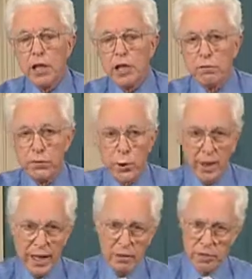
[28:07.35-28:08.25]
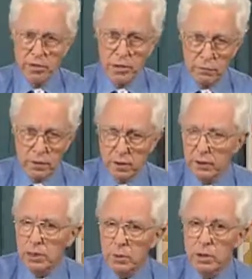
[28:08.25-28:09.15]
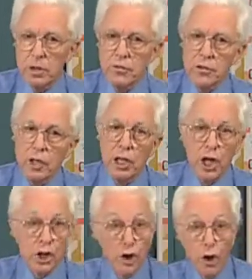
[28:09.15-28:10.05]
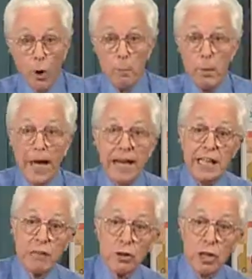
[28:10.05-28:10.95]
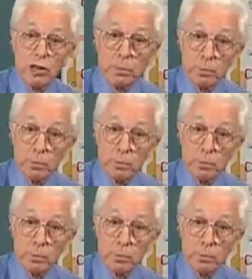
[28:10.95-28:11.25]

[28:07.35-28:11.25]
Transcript: If you are having difficulty with this, go back and look at the